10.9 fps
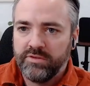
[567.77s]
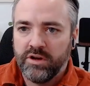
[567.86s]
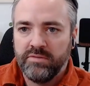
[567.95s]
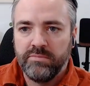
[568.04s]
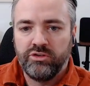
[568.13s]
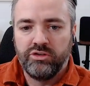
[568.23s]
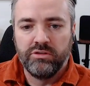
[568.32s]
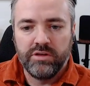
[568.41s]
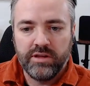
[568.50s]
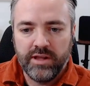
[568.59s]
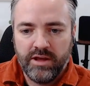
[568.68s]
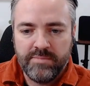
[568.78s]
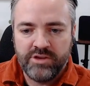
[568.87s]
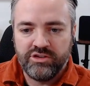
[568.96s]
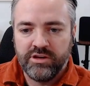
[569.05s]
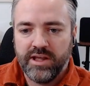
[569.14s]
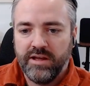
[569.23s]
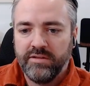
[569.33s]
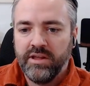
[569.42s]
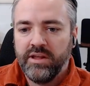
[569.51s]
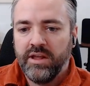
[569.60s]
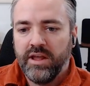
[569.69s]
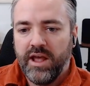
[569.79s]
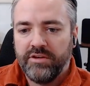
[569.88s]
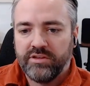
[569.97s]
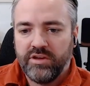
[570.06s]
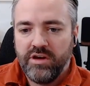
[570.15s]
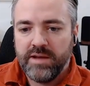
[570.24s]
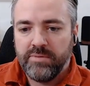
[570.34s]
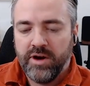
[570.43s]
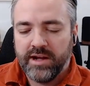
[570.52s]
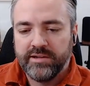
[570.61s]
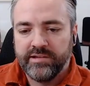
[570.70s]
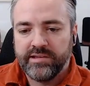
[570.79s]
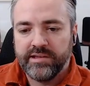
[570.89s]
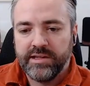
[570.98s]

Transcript: of matured, I mentioned our design practice and